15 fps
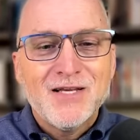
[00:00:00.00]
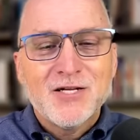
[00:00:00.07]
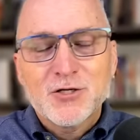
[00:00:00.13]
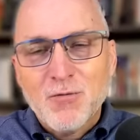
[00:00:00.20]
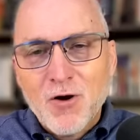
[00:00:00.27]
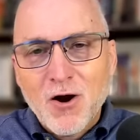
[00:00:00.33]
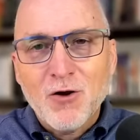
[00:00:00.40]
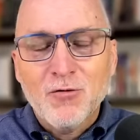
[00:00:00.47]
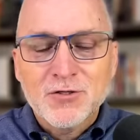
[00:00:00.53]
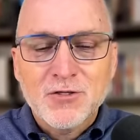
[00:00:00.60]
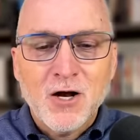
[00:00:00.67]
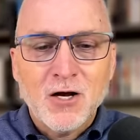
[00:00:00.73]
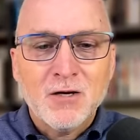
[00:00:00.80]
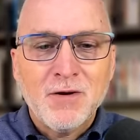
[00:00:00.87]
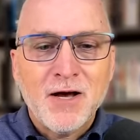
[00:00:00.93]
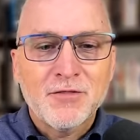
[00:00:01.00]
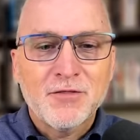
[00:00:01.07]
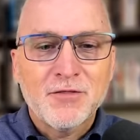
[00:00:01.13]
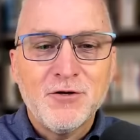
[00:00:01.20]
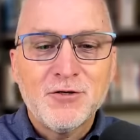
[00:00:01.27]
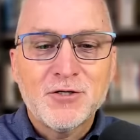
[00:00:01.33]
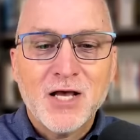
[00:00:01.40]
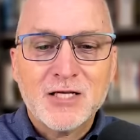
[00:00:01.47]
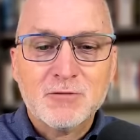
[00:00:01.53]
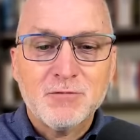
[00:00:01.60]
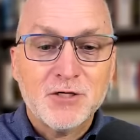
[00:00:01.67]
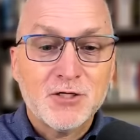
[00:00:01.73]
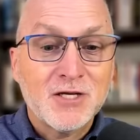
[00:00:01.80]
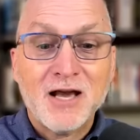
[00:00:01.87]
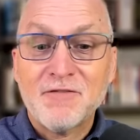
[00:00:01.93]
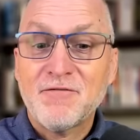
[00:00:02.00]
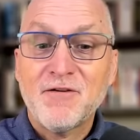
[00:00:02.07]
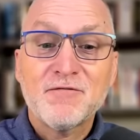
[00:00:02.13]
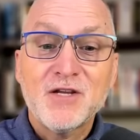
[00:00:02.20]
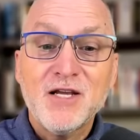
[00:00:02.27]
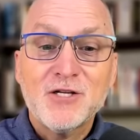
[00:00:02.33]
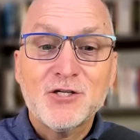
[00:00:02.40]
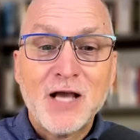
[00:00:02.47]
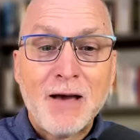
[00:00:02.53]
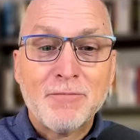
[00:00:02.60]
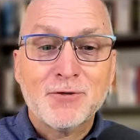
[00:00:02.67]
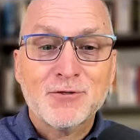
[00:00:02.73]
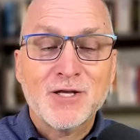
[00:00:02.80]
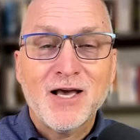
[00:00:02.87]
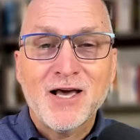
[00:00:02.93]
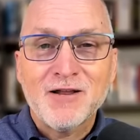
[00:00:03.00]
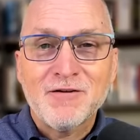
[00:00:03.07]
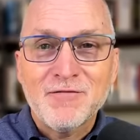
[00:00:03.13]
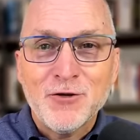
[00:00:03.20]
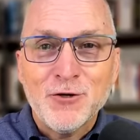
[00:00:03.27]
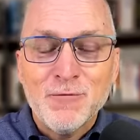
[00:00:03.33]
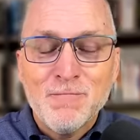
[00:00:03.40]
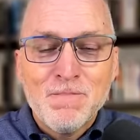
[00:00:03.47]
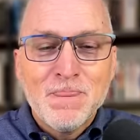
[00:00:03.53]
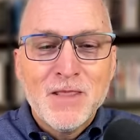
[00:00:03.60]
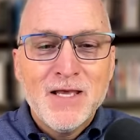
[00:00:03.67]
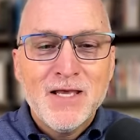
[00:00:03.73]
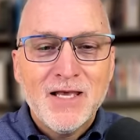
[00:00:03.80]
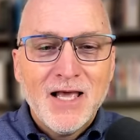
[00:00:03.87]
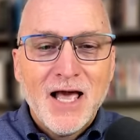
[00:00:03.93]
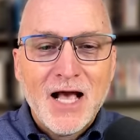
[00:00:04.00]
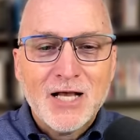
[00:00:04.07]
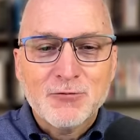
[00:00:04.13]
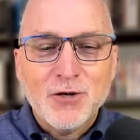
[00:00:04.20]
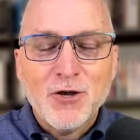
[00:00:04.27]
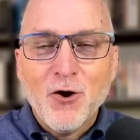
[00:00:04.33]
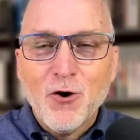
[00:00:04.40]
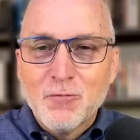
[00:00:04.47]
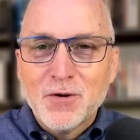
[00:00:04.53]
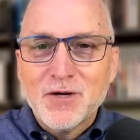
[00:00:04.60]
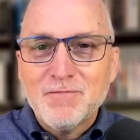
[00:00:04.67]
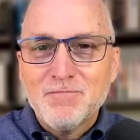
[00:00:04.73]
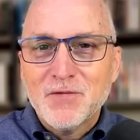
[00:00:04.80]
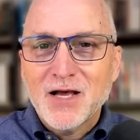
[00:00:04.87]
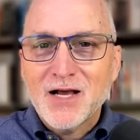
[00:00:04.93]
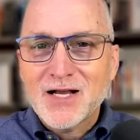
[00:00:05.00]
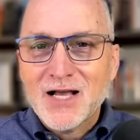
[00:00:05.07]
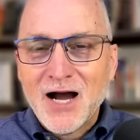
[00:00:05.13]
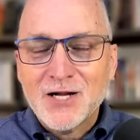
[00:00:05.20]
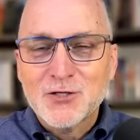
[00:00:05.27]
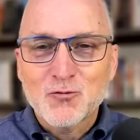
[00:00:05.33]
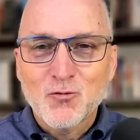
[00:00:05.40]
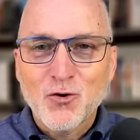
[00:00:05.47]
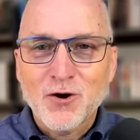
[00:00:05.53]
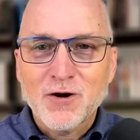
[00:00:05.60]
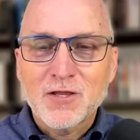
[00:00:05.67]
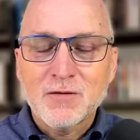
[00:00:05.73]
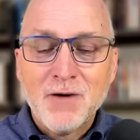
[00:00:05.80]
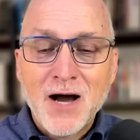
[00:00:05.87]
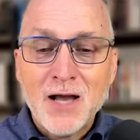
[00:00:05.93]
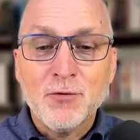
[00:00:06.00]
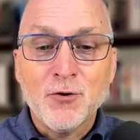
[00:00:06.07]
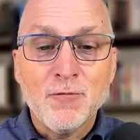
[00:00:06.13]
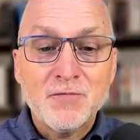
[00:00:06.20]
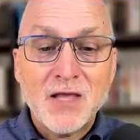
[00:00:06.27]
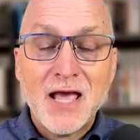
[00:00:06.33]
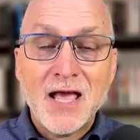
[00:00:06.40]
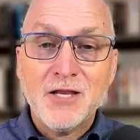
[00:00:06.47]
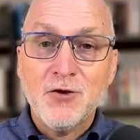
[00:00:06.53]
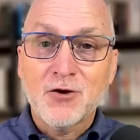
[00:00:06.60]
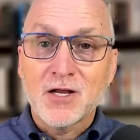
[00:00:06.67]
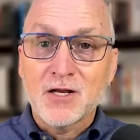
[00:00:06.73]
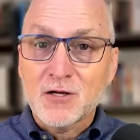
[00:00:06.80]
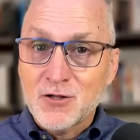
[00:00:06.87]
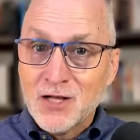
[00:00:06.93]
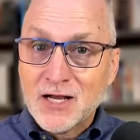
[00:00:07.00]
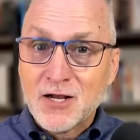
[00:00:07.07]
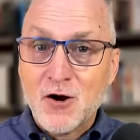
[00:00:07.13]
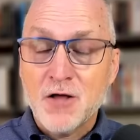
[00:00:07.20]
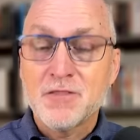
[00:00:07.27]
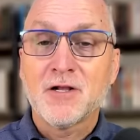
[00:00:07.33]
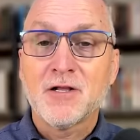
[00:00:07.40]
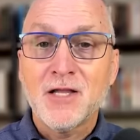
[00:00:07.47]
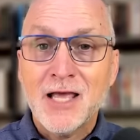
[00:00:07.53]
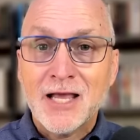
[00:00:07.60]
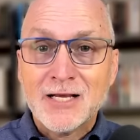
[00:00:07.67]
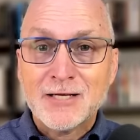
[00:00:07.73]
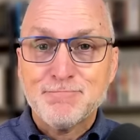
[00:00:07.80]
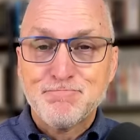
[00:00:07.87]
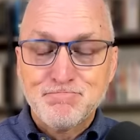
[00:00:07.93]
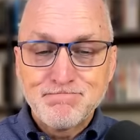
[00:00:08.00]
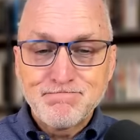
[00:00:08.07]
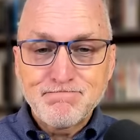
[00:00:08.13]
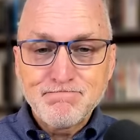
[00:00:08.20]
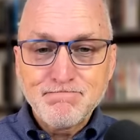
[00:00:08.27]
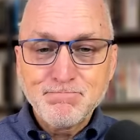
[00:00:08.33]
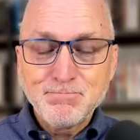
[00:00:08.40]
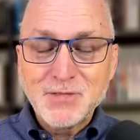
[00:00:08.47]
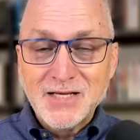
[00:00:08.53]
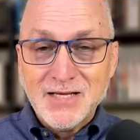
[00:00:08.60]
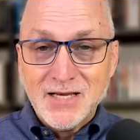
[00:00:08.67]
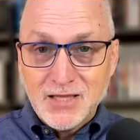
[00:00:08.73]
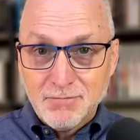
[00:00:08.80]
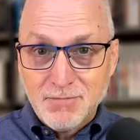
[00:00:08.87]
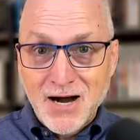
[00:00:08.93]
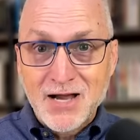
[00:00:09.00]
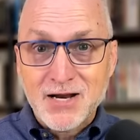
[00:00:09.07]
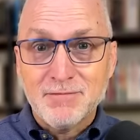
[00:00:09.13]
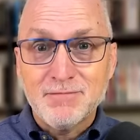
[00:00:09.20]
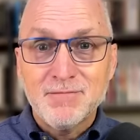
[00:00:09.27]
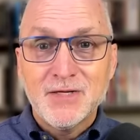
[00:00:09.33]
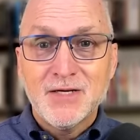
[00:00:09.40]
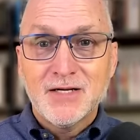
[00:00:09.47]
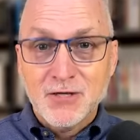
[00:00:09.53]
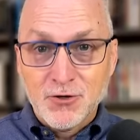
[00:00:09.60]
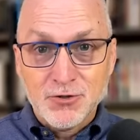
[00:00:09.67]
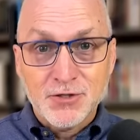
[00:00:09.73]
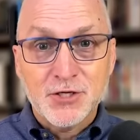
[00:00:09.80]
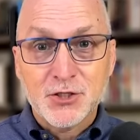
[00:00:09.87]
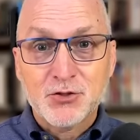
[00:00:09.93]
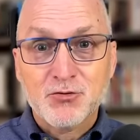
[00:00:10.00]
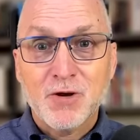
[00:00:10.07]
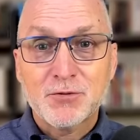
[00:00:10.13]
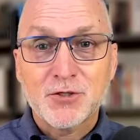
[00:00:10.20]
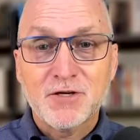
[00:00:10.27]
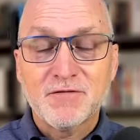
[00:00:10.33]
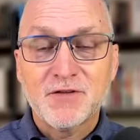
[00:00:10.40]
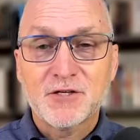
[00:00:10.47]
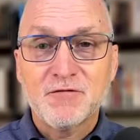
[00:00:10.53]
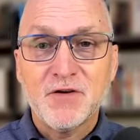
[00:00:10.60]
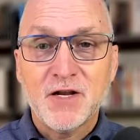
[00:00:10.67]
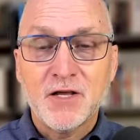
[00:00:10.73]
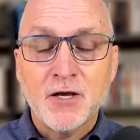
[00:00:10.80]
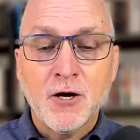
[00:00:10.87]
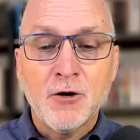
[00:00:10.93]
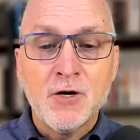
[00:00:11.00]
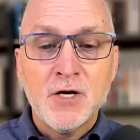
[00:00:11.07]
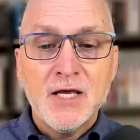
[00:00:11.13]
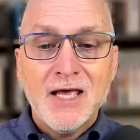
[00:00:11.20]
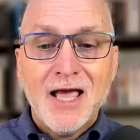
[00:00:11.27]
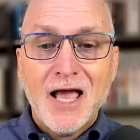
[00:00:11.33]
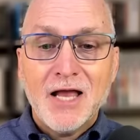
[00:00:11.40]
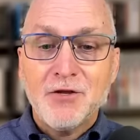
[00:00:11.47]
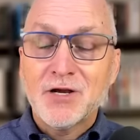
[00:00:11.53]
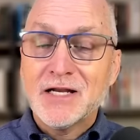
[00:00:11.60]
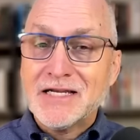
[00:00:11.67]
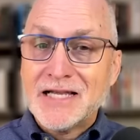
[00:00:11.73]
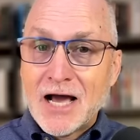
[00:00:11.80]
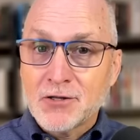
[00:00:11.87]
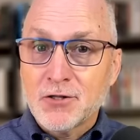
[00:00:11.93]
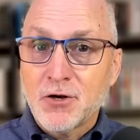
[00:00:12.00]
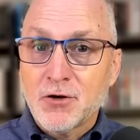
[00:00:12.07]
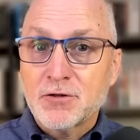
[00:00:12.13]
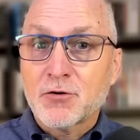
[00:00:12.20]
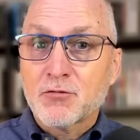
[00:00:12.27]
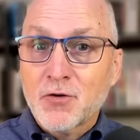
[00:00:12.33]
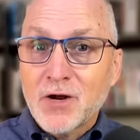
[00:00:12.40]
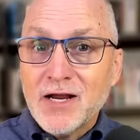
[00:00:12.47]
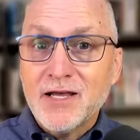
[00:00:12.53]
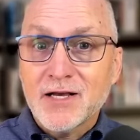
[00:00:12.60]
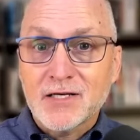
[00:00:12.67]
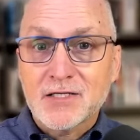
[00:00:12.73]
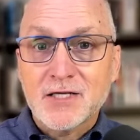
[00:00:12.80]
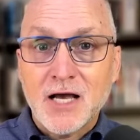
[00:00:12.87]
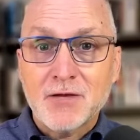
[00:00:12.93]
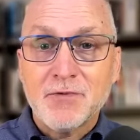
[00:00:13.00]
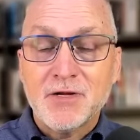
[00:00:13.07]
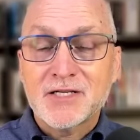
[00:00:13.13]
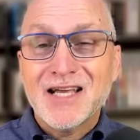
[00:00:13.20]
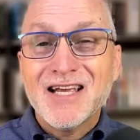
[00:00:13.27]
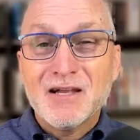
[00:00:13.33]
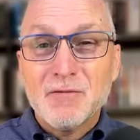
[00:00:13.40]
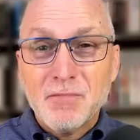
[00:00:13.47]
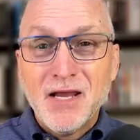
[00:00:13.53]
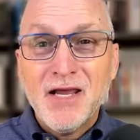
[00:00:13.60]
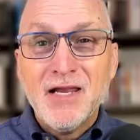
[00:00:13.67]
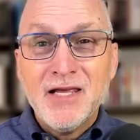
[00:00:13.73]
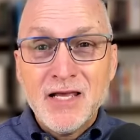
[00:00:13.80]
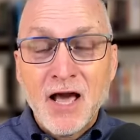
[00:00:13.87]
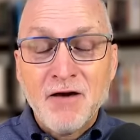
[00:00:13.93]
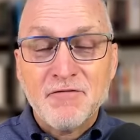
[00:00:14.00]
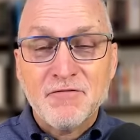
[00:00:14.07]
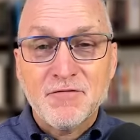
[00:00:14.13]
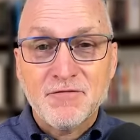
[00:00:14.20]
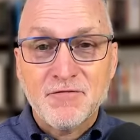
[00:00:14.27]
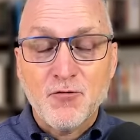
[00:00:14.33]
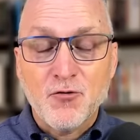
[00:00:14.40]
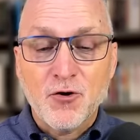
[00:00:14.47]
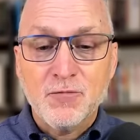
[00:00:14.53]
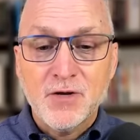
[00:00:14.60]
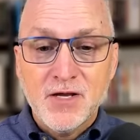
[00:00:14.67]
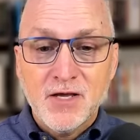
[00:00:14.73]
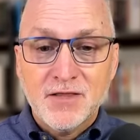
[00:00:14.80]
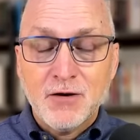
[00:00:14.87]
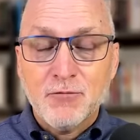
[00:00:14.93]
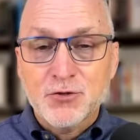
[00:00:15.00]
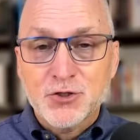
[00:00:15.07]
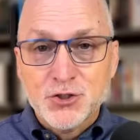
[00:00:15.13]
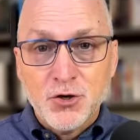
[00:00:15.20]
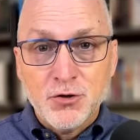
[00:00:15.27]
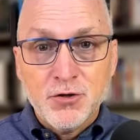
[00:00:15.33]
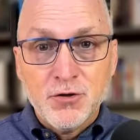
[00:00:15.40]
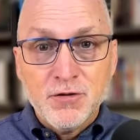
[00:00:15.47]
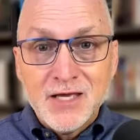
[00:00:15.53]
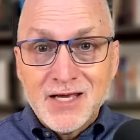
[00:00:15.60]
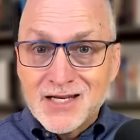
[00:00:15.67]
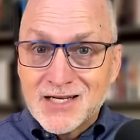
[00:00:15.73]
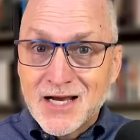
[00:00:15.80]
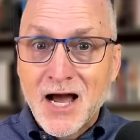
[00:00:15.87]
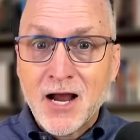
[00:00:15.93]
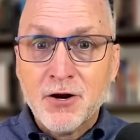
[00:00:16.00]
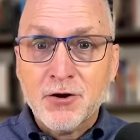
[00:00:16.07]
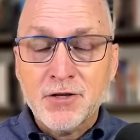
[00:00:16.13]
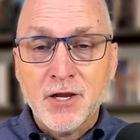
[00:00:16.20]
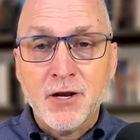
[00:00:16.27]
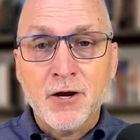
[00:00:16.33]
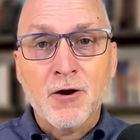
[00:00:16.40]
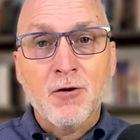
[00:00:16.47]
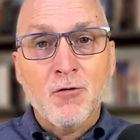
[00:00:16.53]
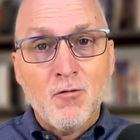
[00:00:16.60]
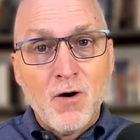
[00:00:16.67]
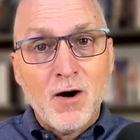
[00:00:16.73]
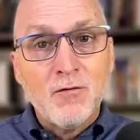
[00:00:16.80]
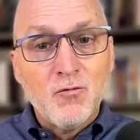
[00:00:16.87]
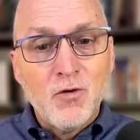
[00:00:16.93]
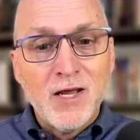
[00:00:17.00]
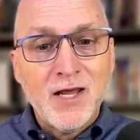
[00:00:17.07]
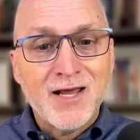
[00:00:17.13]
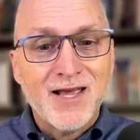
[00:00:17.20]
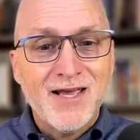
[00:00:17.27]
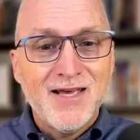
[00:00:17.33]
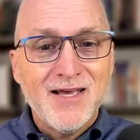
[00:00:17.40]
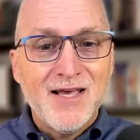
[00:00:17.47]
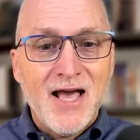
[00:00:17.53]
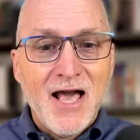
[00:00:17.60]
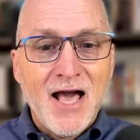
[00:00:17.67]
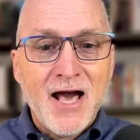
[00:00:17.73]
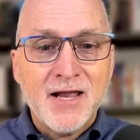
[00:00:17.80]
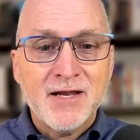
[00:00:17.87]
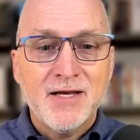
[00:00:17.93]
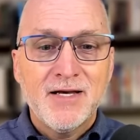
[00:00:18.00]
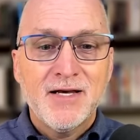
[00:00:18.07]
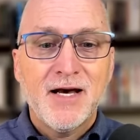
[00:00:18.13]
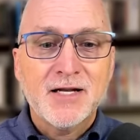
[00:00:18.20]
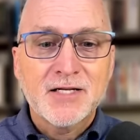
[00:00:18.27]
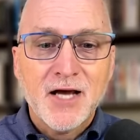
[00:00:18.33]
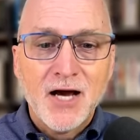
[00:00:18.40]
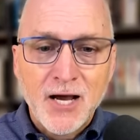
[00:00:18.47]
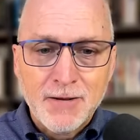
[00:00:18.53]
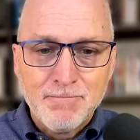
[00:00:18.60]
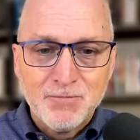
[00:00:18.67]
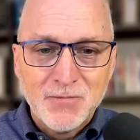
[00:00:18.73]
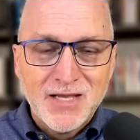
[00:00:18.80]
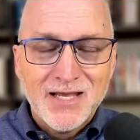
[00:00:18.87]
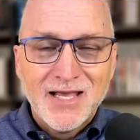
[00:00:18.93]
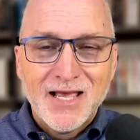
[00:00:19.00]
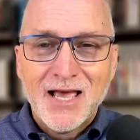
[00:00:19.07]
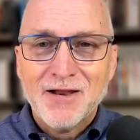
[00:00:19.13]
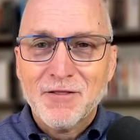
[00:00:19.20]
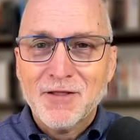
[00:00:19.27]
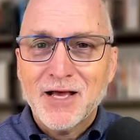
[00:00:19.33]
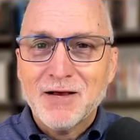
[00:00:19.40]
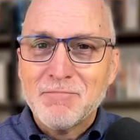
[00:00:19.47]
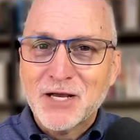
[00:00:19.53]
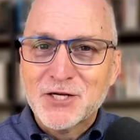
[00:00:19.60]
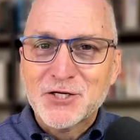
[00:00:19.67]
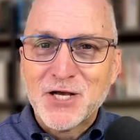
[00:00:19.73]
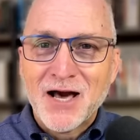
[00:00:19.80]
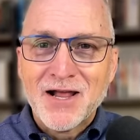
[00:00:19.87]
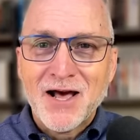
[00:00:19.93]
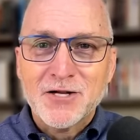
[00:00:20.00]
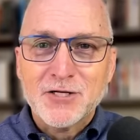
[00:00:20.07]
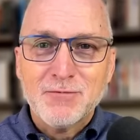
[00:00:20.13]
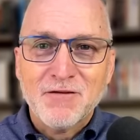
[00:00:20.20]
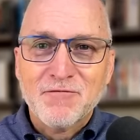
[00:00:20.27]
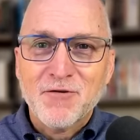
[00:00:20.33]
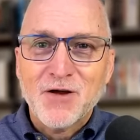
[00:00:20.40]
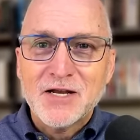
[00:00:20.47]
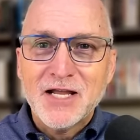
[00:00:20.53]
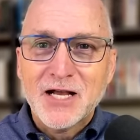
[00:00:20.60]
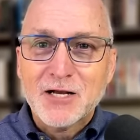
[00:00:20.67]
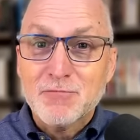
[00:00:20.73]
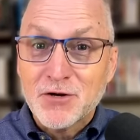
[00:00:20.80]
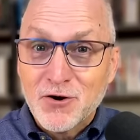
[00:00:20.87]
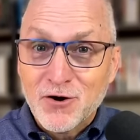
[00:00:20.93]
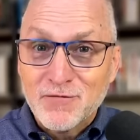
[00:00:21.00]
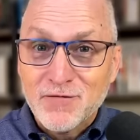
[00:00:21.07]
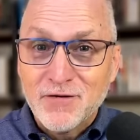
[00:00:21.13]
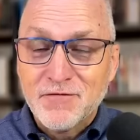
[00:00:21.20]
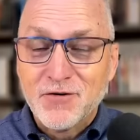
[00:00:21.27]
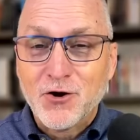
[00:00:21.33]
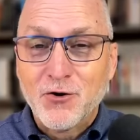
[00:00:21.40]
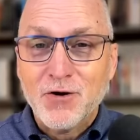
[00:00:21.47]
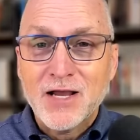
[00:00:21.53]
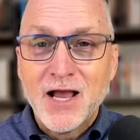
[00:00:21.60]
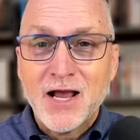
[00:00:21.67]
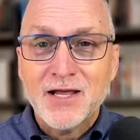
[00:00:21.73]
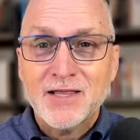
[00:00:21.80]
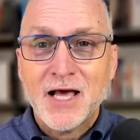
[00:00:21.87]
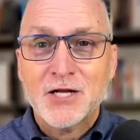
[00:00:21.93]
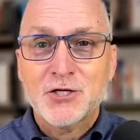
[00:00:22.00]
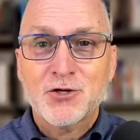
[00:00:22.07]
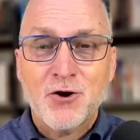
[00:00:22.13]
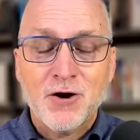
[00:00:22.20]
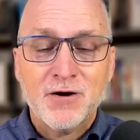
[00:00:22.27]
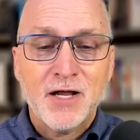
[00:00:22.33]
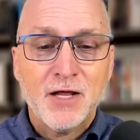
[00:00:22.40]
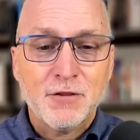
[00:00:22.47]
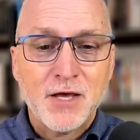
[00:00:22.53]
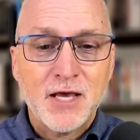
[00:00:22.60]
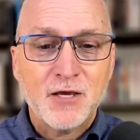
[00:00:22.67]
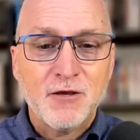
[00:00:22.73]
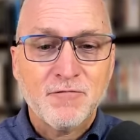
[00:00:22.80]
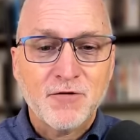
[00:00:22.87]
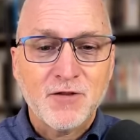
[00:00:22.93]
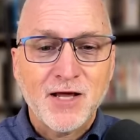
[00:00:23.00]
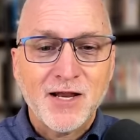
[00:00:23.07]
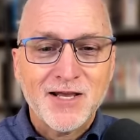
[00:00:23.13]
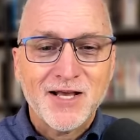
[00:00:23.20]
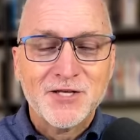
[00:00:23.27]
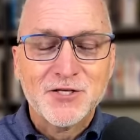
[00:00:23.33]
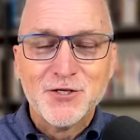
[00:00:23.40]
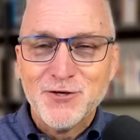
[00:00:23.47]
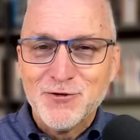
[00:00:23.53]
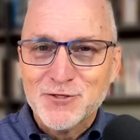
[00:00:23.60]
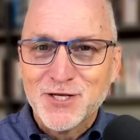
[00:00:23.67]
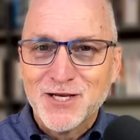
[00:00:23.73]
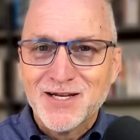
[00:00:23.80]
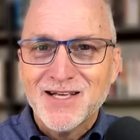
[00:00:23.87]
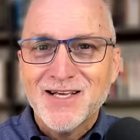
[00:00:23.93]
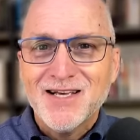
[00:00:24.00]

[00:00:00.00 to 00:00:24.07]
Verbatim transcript: Tomorrow we'll talk about Testament. So you got 15 chapters ahead of you as we open God's Word, the Bible. And you can click on the link in the bottom or the description of this video, and you can download the reading assignments in a PDF form that will show you the entire year, 1 week at a time. And big shout out to my friend Nick Minerva for creating that chart, and thank you for letting us use it